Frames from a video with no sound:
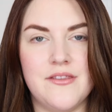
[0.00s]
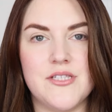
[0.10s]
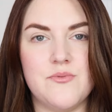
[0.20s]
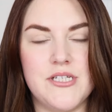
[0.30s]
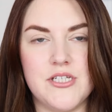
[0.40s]

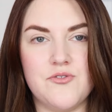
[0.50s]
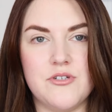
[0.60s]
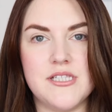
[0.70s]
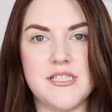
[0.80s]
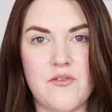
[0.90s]
This retails
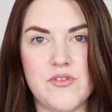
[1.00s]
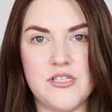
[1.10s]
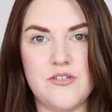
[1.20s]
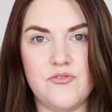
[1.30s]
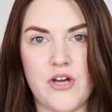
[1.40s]
for
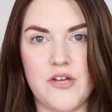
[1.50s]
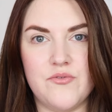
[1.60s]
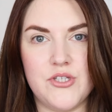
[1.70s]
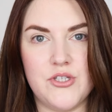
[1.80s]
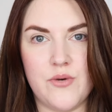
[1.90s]

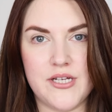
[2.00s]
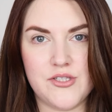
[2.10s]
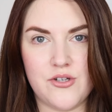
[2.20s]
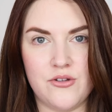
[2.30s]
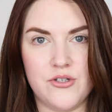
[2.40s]
$75
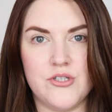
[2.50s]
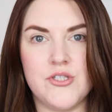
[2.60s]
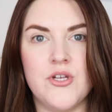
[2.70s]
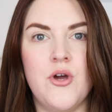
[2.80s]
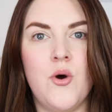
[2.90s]

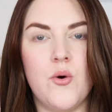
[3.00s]
US